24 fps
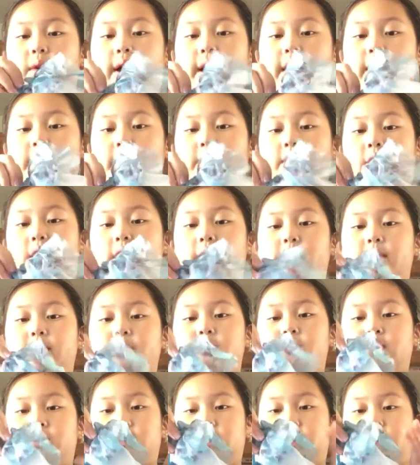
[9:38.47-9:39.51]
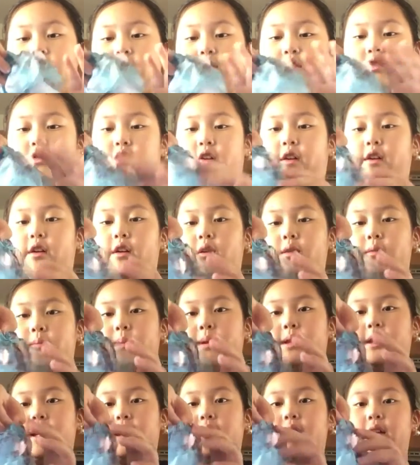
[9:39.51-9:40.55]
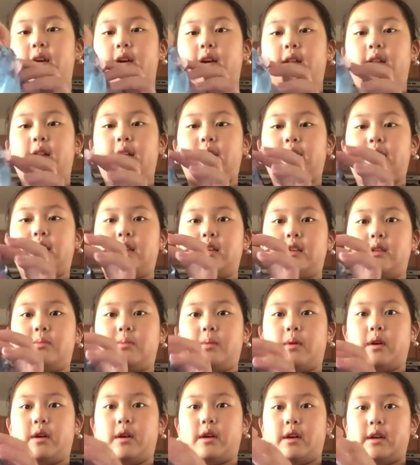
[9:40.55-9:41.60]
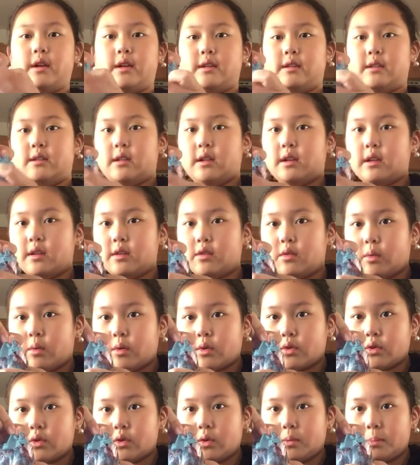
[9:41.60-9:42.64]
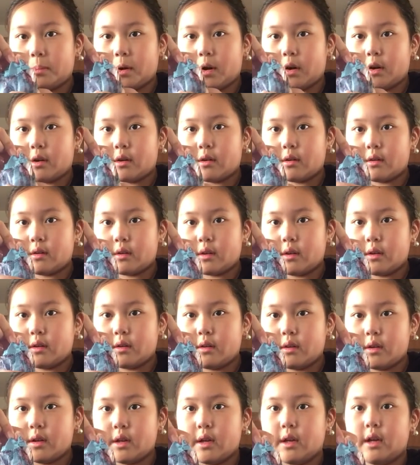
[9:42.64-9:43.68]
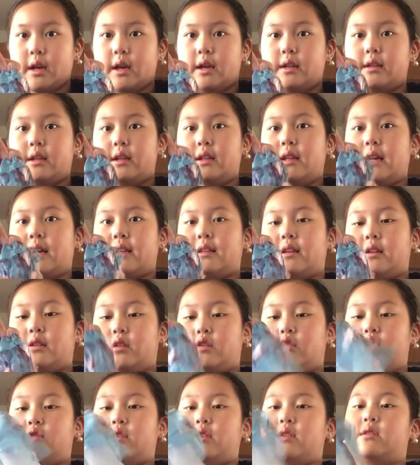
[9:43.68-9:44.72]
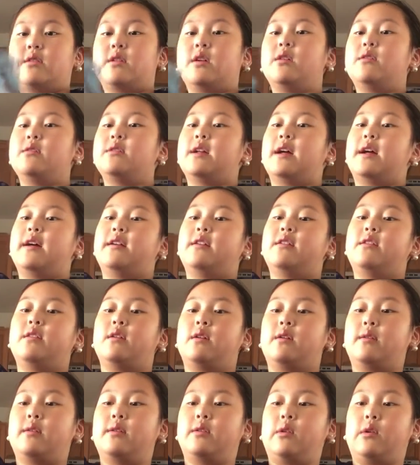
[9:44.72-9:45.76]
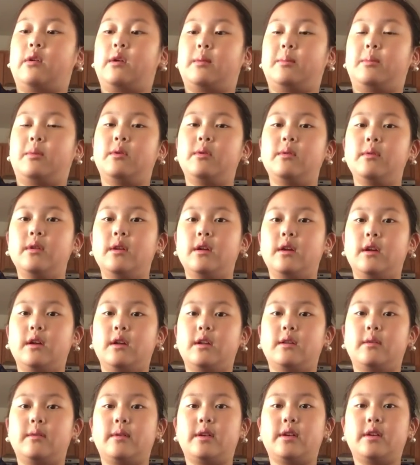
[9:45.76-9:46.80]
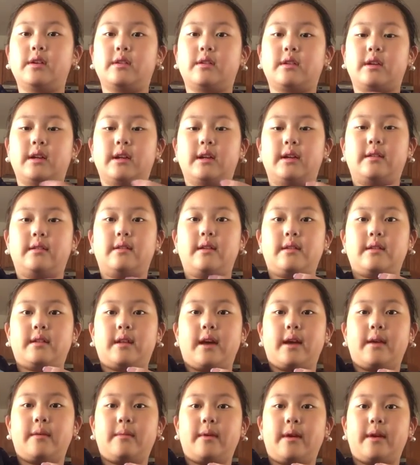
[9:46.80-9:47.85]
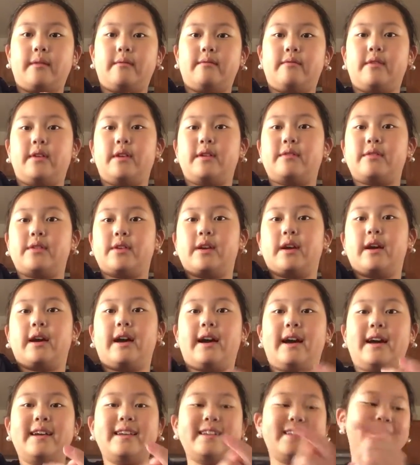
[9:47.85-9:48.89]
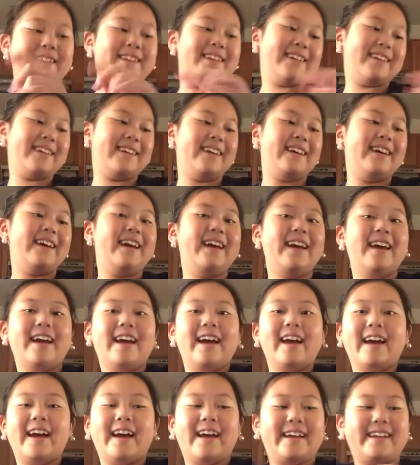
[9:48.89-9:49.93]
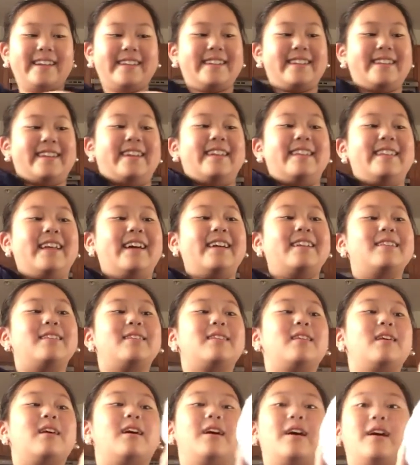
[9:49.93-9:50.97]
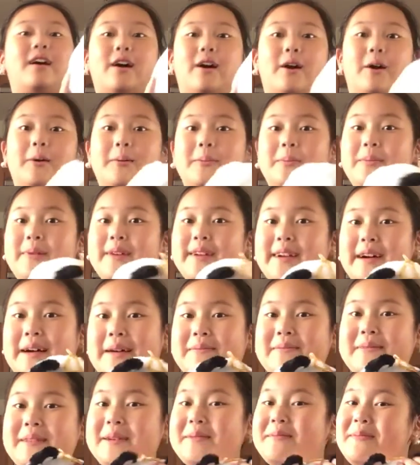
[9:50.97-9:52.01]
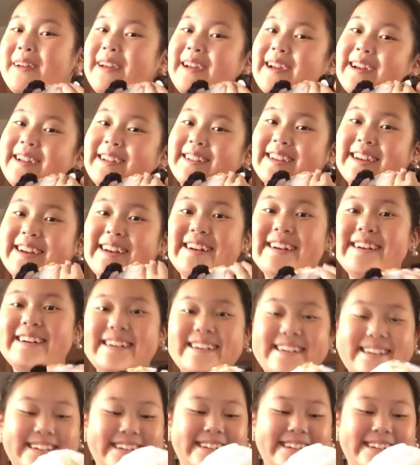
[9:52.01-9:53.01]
I thought it was just like a skirt, but then like this part is the torso part, and then that's how the dress goes. That is so adorable. So we're just gonna set that right in front of you guys. And let's open up the panda.